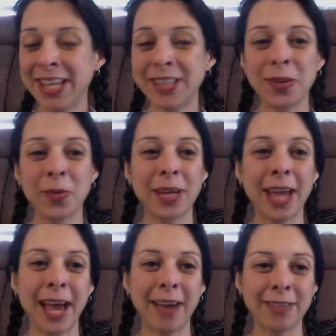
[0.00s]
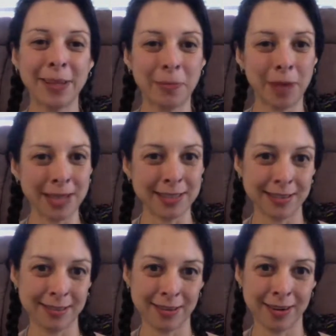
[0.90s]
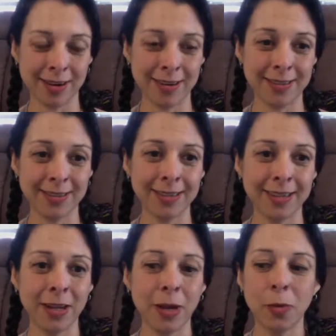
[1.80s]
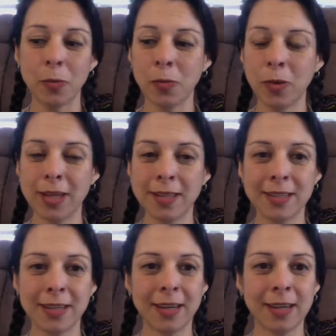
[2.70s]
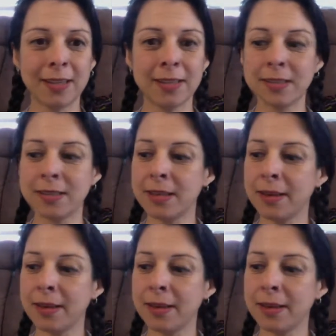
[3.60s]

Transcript: So we have the Imagine card, which is